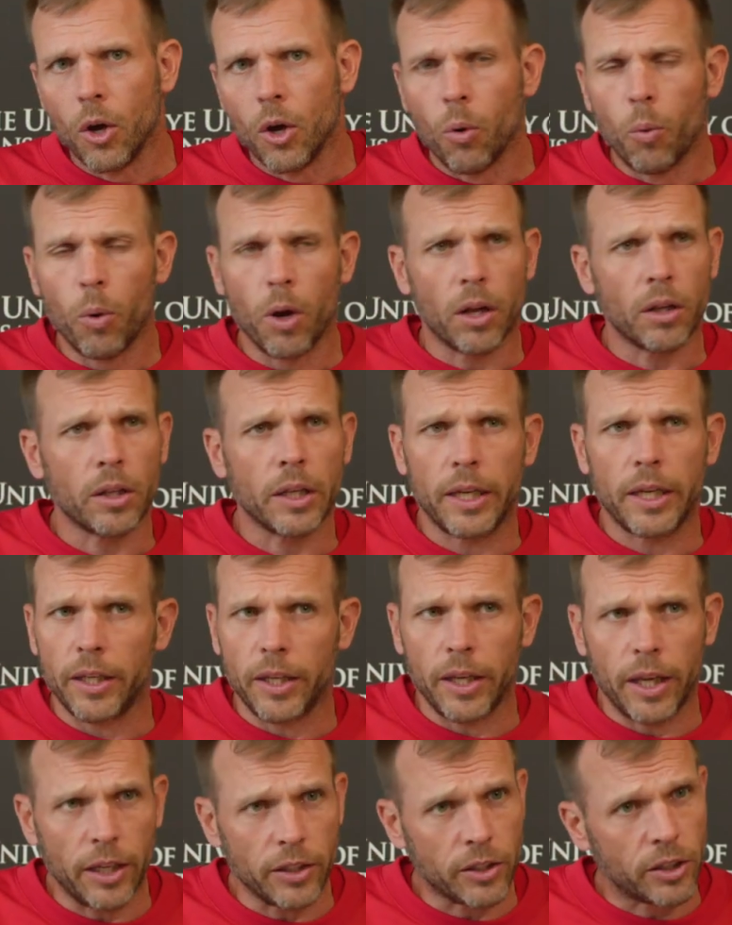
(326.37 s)
Well,
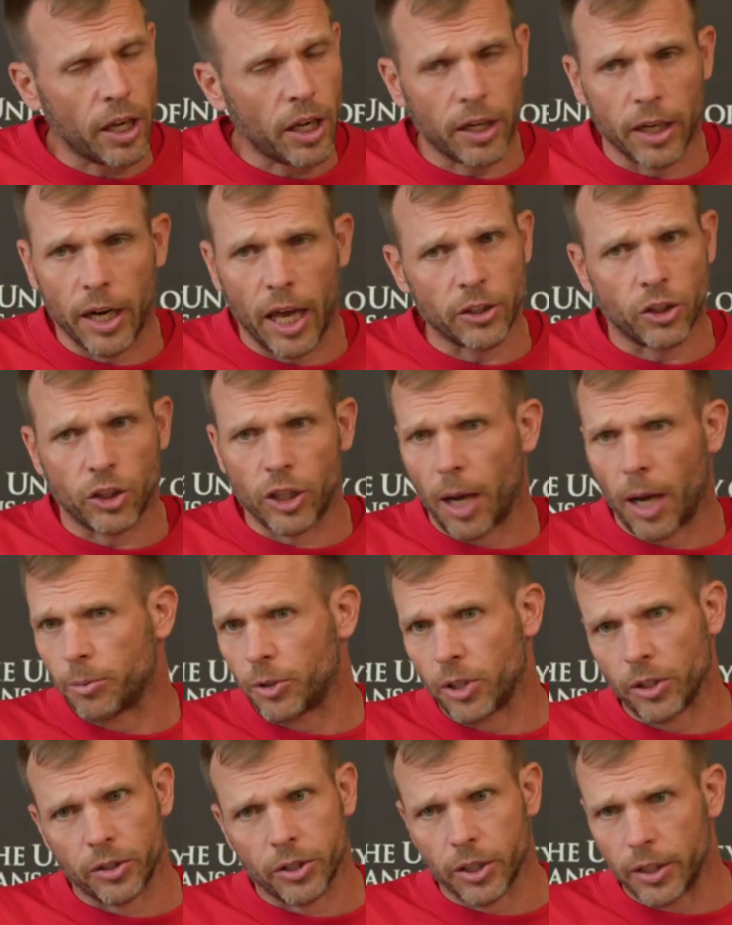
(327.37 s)
he's done a nice job
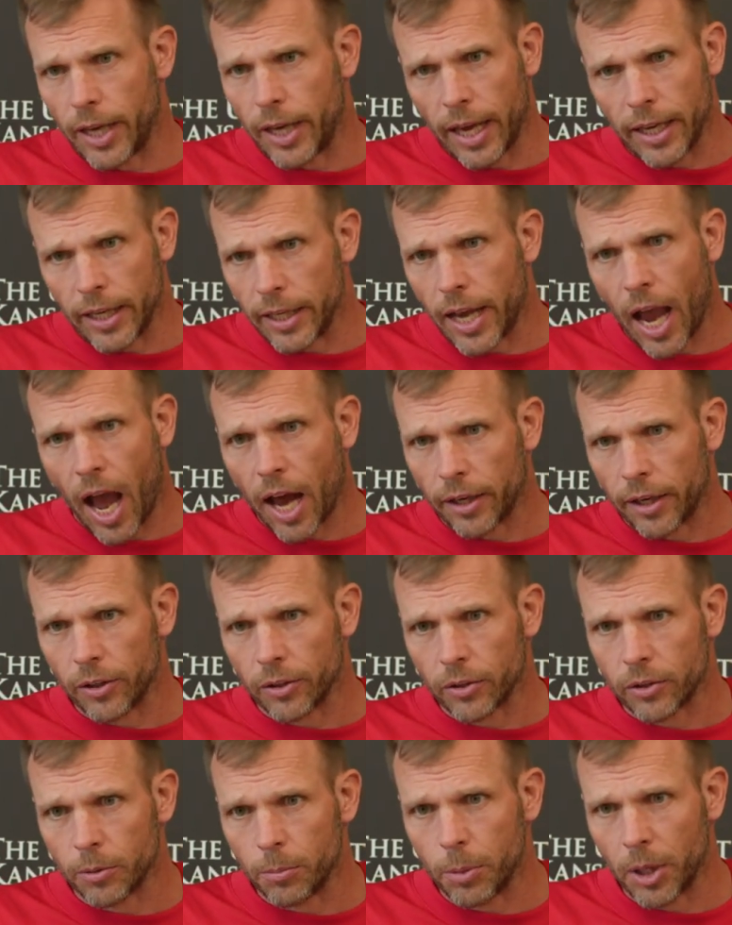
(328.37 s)
since the day he got here.
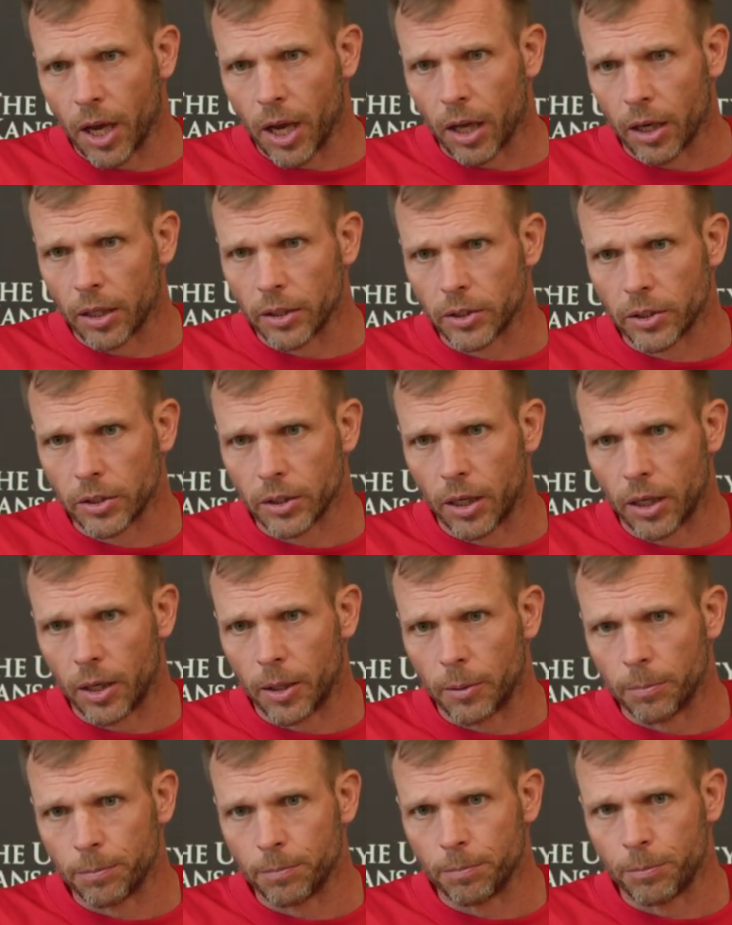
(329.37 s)
To be honest,
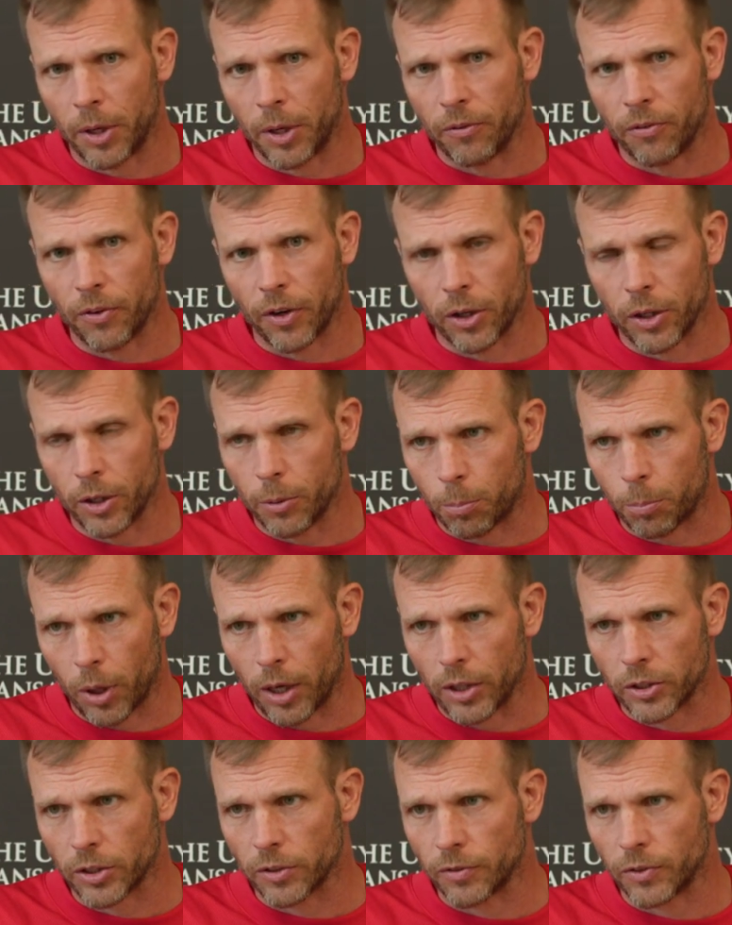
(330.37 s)
um, been very
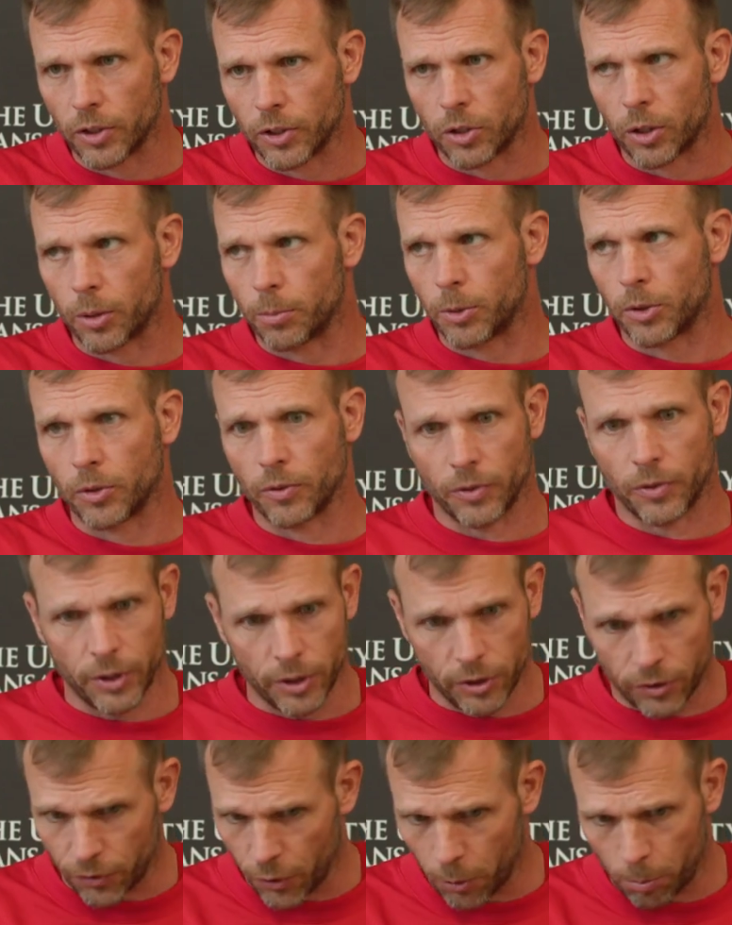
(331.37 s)
impressive in terms of
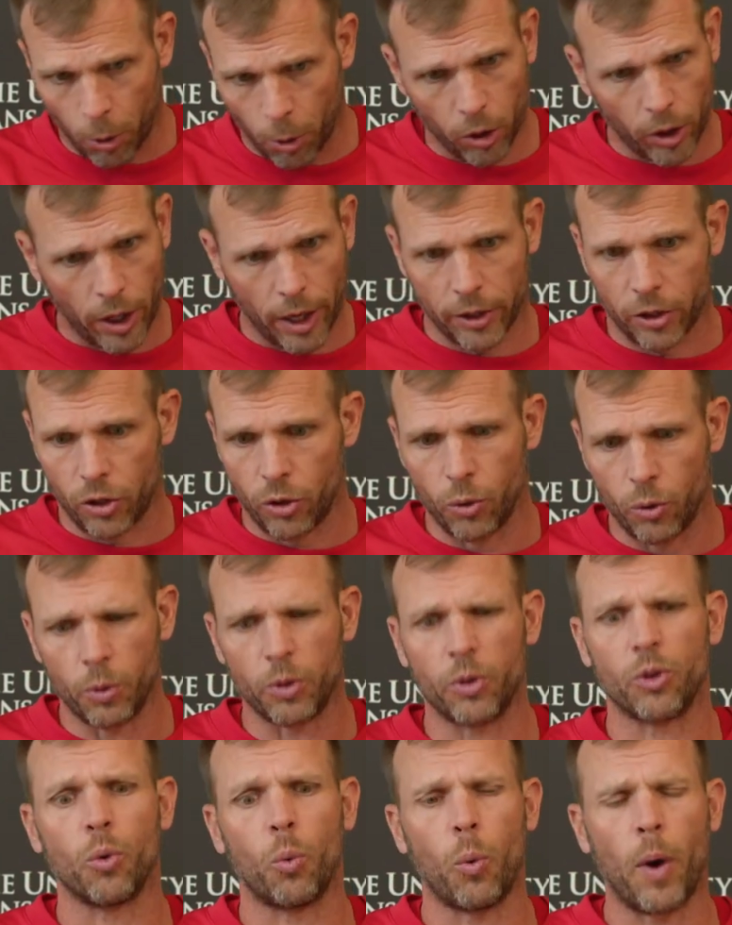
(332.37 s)
his football IQ
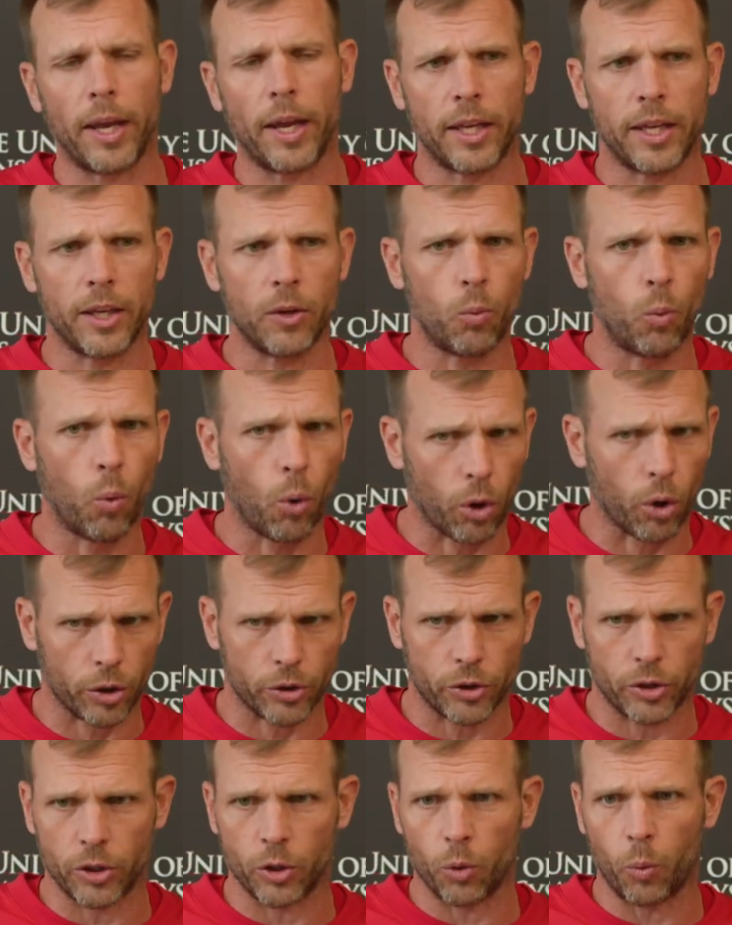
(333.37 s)
and the way he
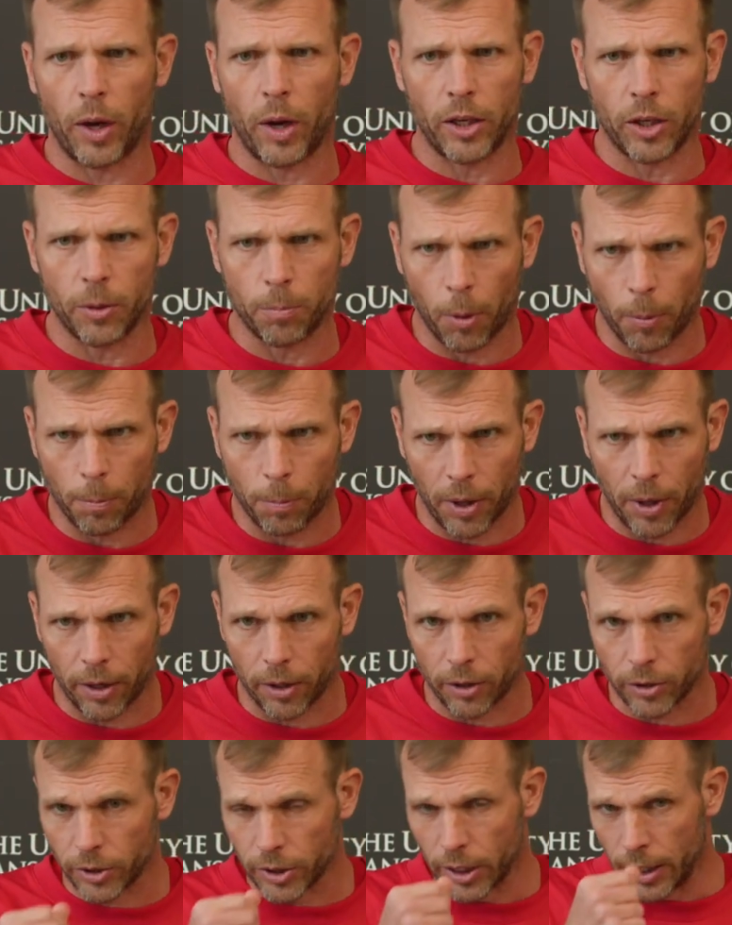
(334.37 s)
works and the way he
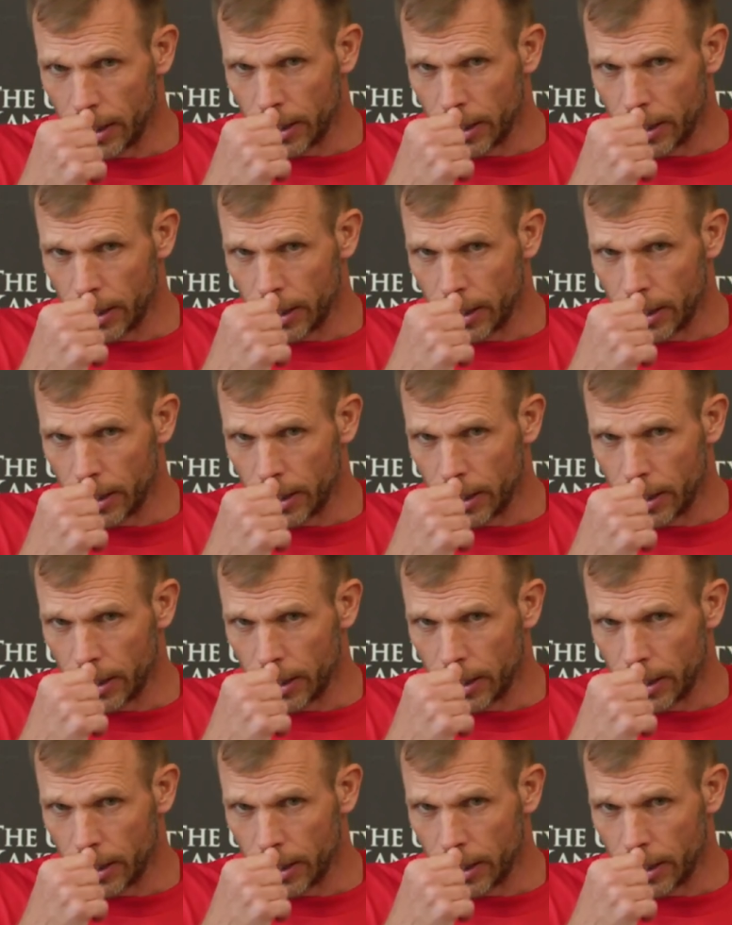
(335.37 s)
prepares.